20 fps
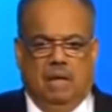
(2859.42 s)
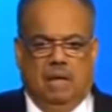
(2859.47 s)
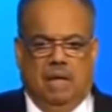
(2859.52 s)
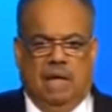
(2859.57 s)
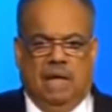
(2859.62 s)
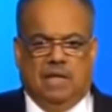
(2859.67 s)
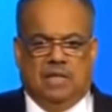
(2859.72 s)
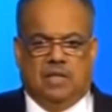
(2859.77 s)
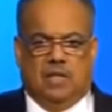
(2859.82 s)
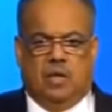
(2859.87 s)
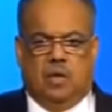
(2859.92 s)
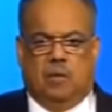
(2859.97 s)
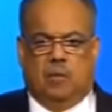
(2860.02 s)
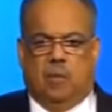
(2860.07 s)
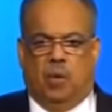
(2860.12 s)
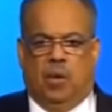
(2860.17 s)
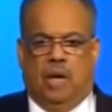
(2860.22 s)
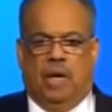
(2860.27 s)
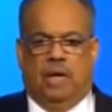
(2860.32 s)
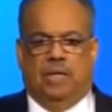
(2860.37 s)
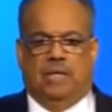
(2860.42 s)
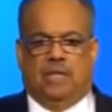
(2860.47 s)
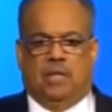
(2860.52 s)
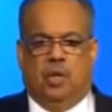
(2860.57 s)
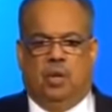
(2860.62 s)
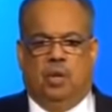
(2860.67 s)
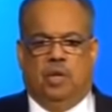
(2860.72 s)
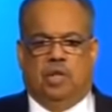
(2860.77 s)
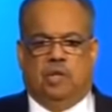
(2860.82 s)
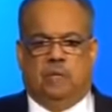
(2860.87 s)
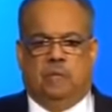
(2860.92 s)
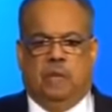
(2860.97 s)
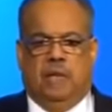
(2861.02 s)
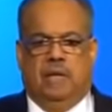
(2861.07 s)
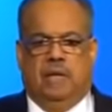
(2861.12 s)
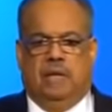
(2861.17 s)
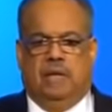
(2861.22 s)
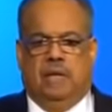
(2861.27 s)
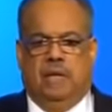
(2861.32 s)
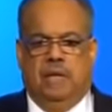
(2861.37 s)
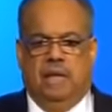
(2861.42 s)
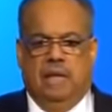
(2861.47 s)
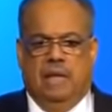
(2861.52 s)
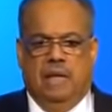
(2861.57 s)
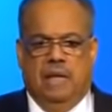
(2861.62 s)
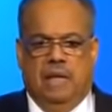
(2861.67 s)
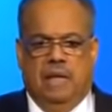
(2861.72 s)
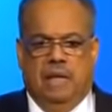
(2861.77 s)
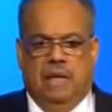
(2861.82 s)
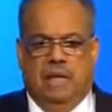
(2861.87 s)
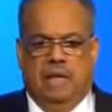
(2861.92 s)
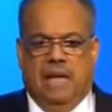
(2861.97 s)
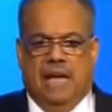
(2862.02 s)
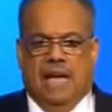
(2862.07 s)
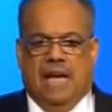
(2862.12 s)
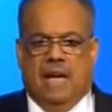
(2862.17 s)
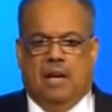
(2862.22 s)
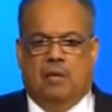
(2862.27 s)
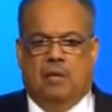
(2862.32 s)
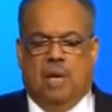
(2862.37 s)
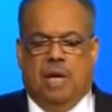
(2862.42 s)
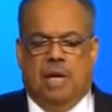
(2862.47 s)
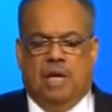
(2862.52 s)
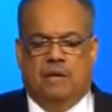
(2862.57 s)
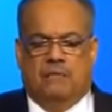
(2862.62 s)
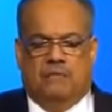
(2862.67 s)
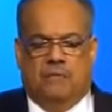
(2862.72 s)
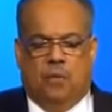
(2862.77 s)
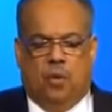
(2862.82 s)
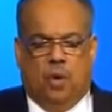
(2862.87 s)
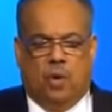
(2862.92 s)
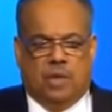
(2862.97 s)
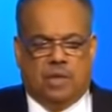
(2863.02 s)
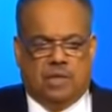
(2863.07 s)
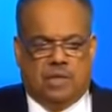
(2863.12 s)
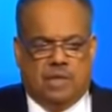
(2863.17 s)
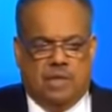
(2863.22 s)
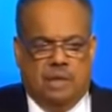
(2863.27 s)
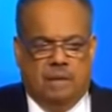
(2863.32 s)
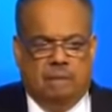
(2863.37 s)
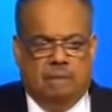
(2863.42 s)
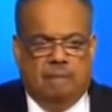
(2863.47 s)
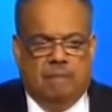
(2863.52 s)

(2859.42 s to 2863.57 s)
God's going to pour out His Holy Spirit in latter rain force,